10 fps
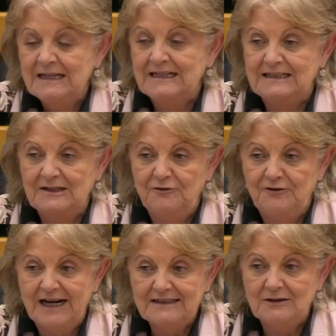that in
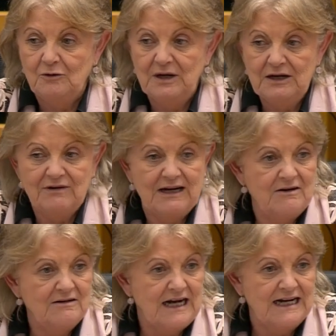fact we
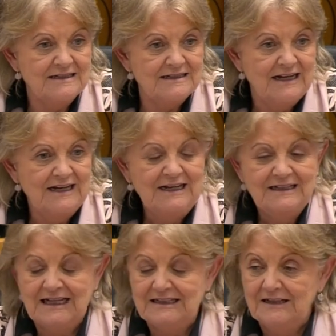recognize
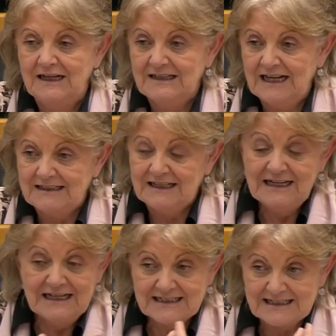that
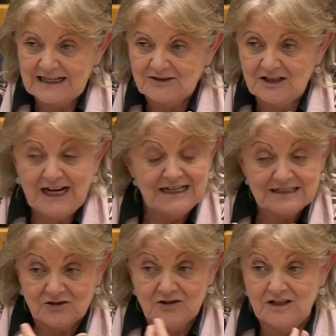in a sector
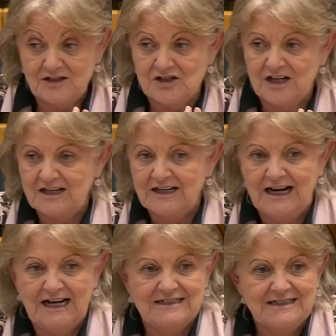as strategic
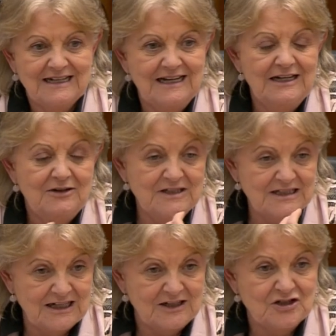as
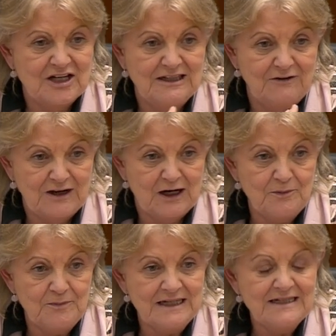research and
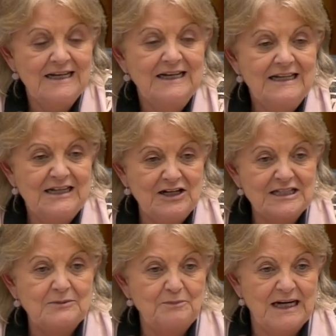development, there
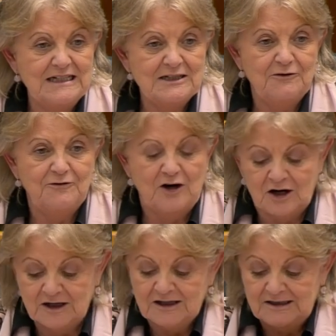is a place
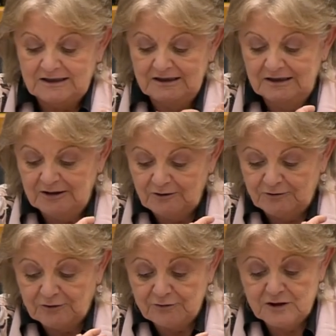for
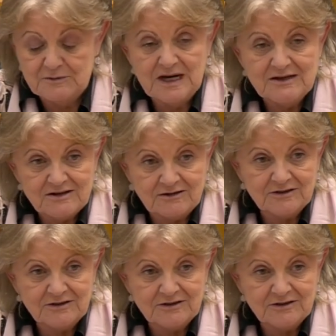fundamental